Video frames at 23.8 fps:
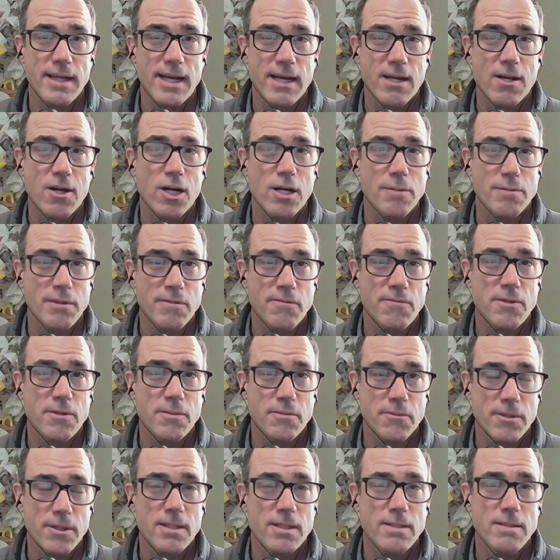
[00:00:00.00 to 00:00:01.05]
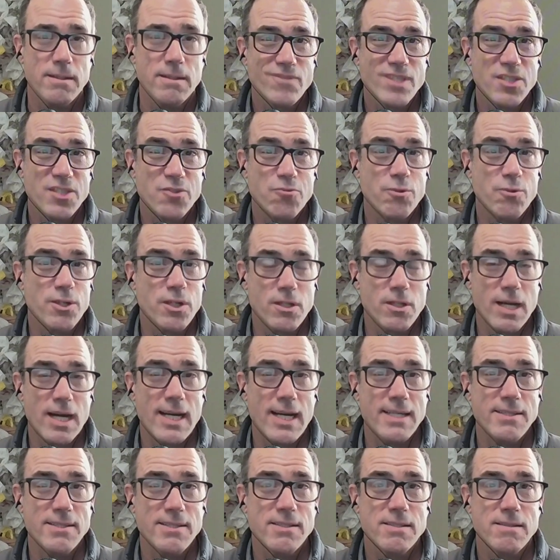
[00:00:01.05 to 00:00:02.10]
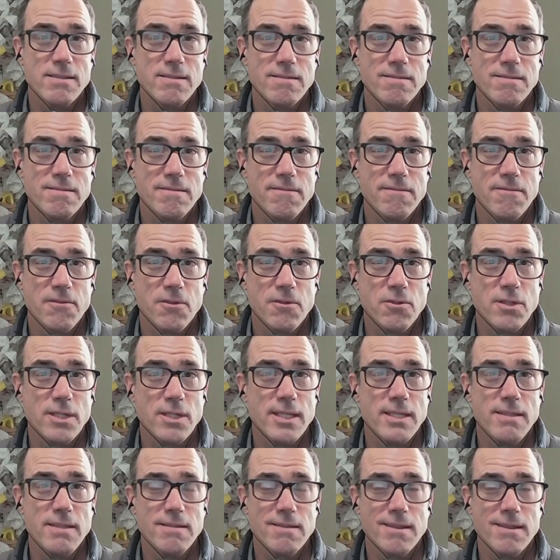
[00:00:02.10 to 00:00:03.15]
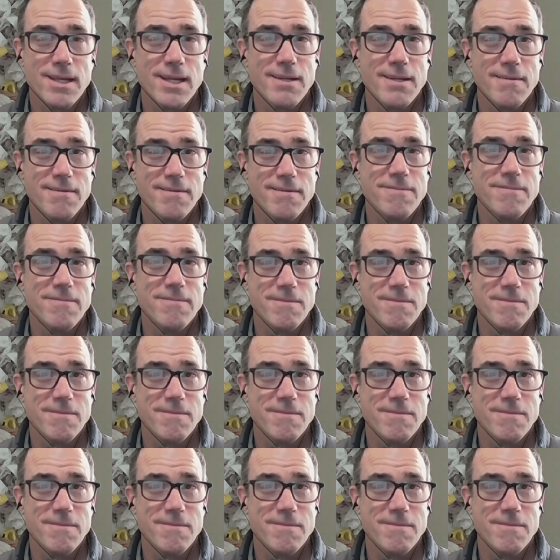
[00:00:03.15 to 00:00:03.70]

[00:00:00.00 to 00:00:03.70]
that carbon footprint is realized fully kind of